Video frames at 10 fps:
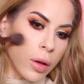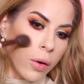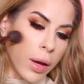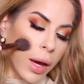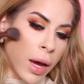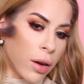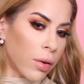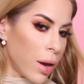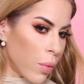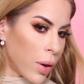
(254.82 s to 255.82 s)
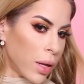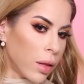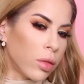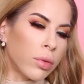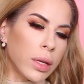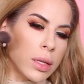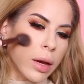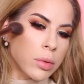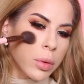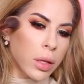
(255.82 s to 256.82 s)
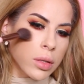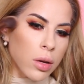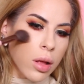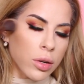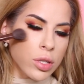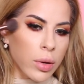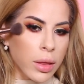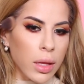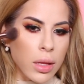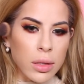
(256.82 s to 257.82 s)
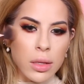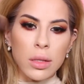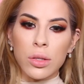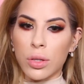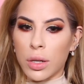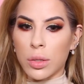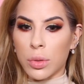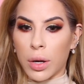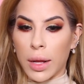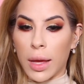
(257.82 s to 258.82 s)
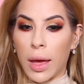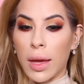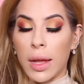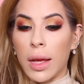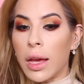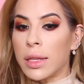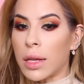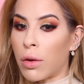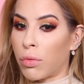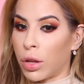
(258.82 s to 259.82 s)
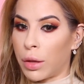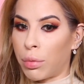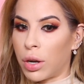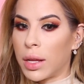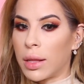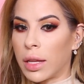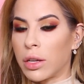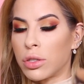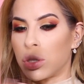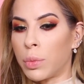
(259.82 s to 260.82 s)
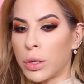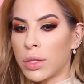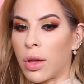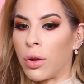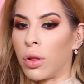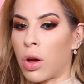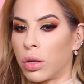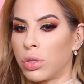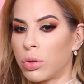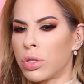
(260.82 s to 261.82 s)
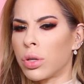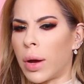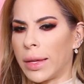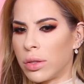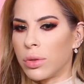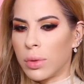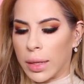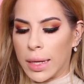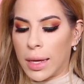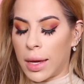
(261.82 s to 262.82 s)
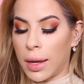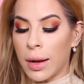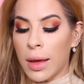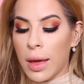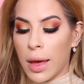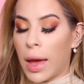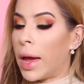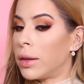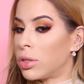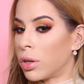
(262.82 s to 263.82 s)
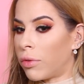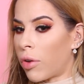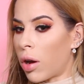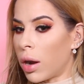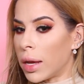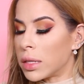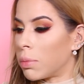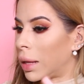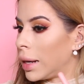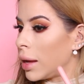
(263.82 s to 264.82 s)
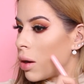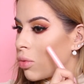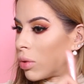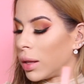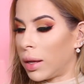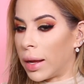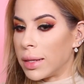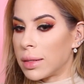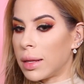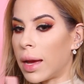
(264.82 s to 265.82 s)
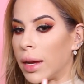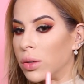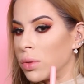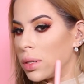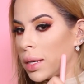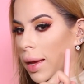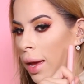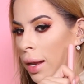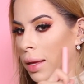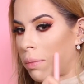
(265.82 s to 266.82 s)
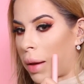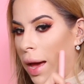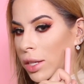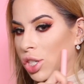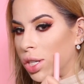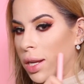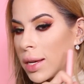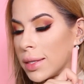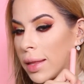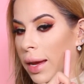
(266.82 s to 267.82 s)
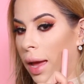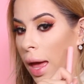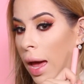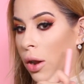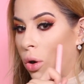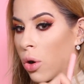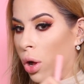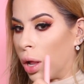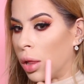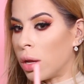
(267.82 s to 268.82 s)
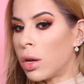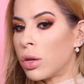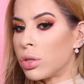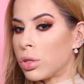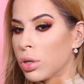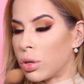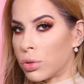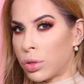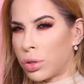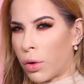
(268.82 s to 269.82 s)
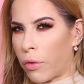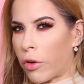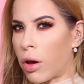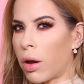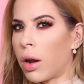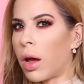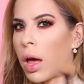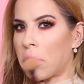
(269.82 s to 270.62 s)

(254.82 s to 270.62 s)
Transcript: Okay, I already went in 3 times with this color, so I think this is as good as we're gonna get. It is a really pretty, like super subtle contour, so I do like it. And so far it's blending out really nicely. I don't see any patchiness like at all. So far